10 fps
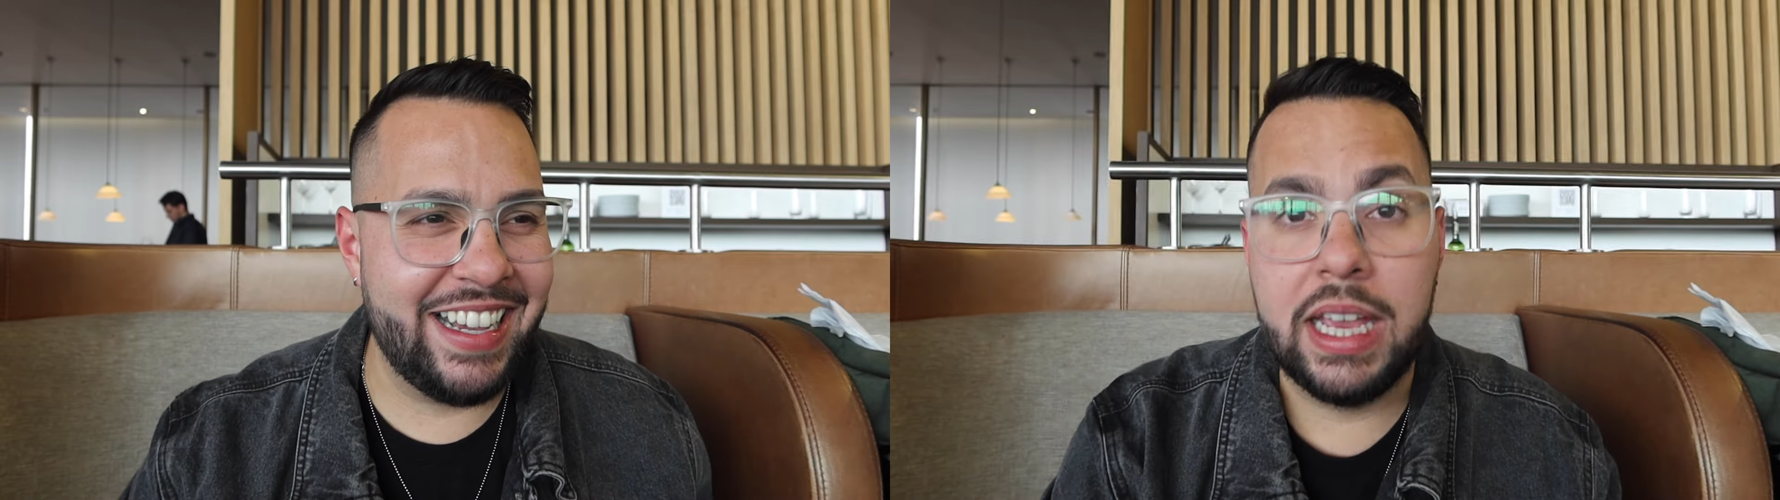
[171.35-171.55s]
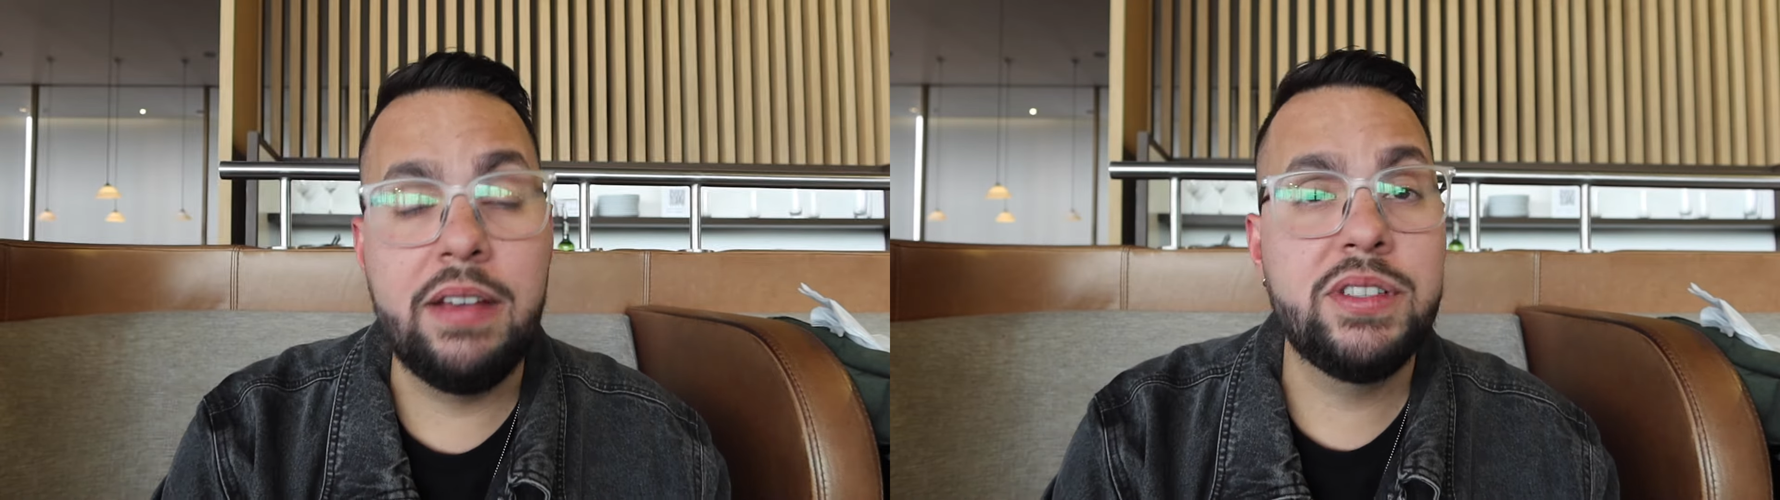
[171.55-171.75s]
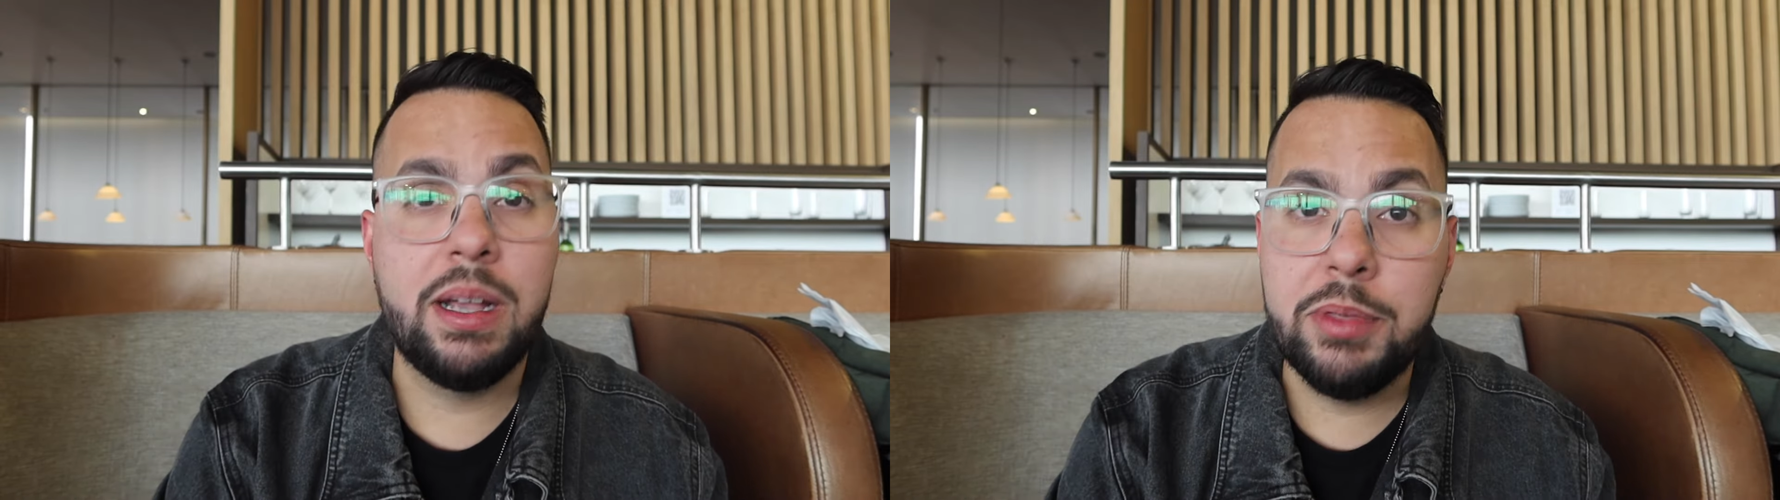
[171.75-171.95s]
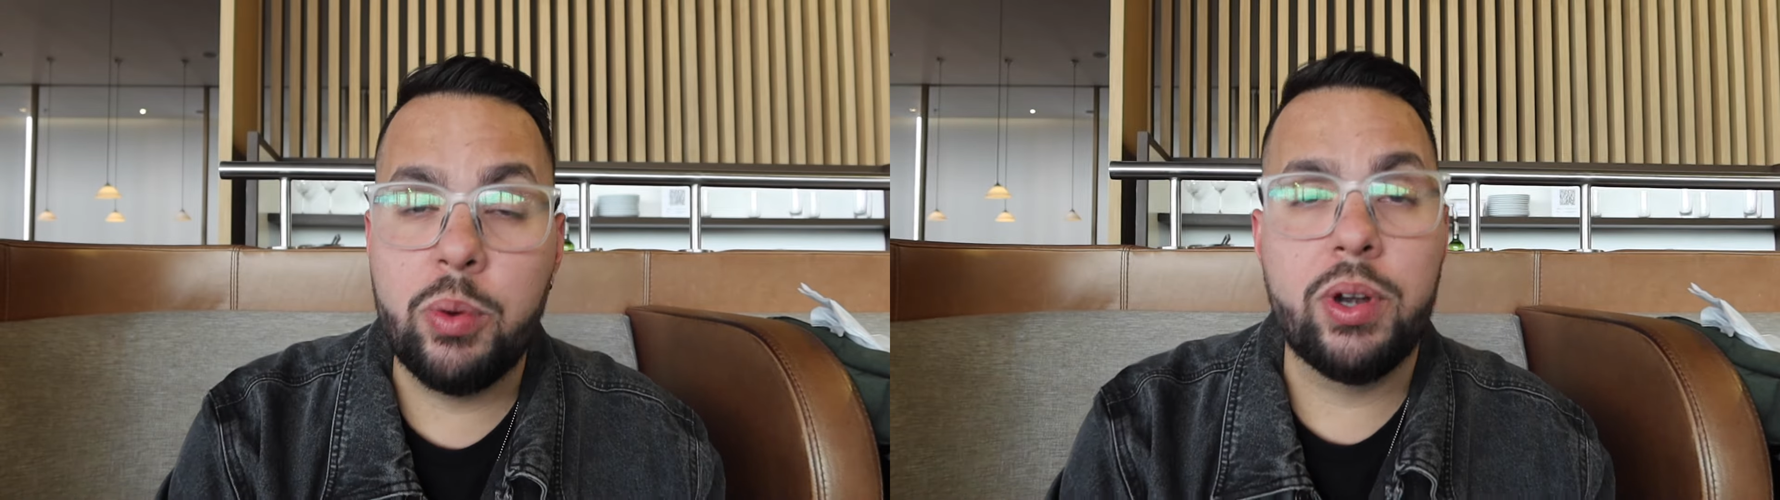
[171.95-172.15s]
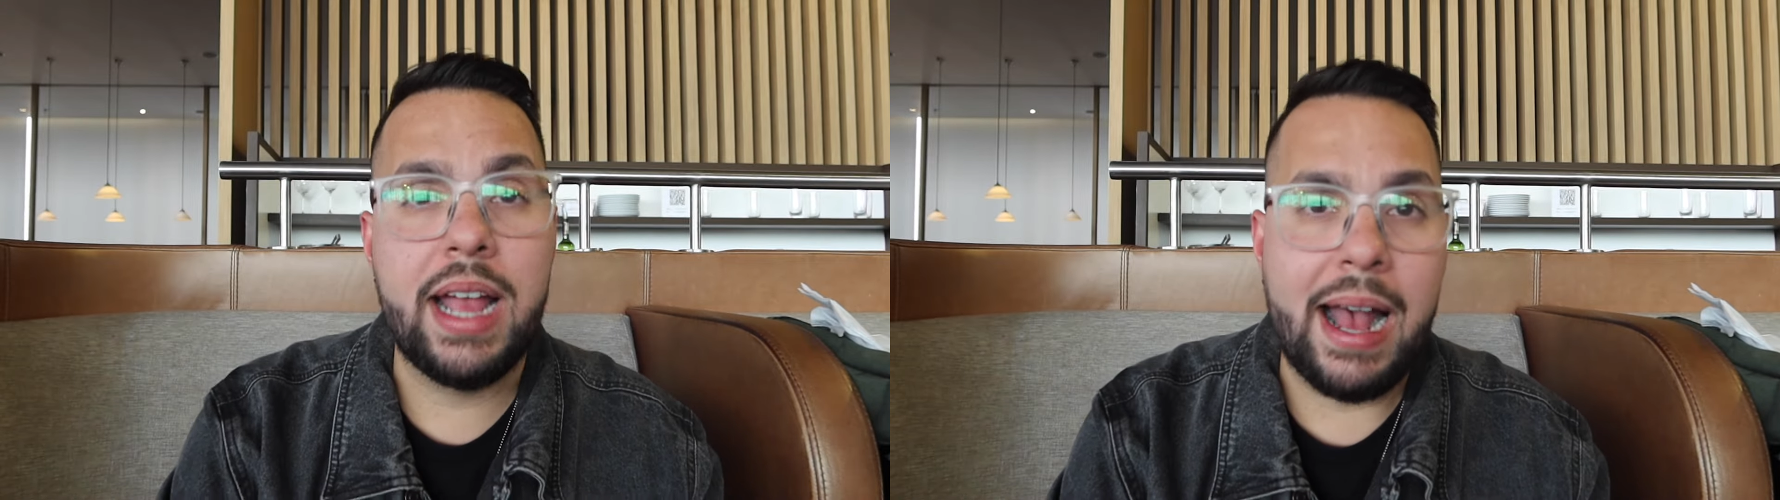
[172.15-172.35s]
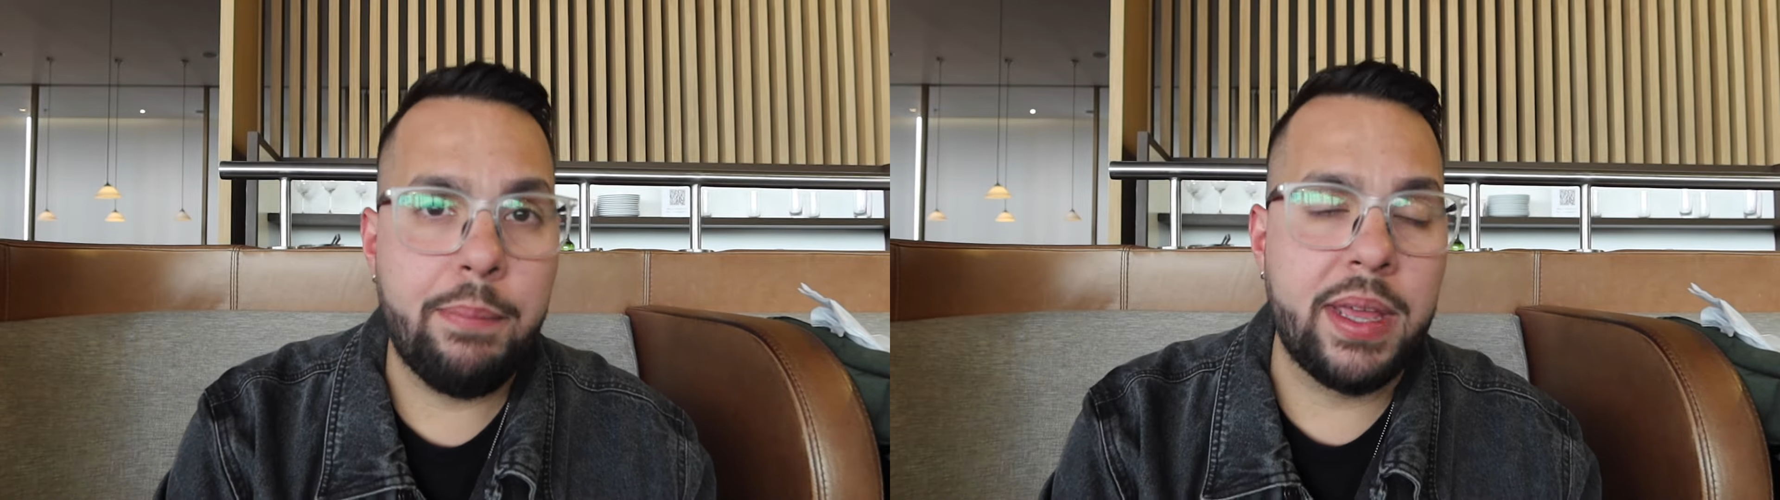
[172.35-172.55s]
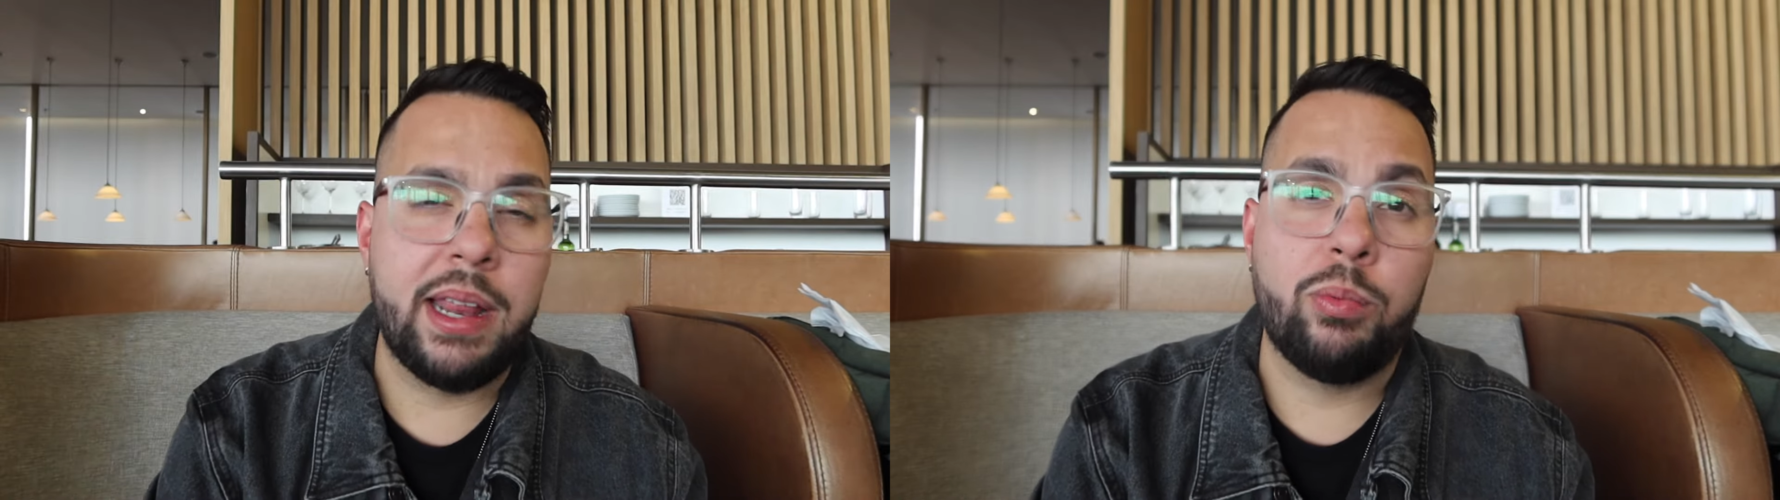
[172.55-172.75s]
If something were to happen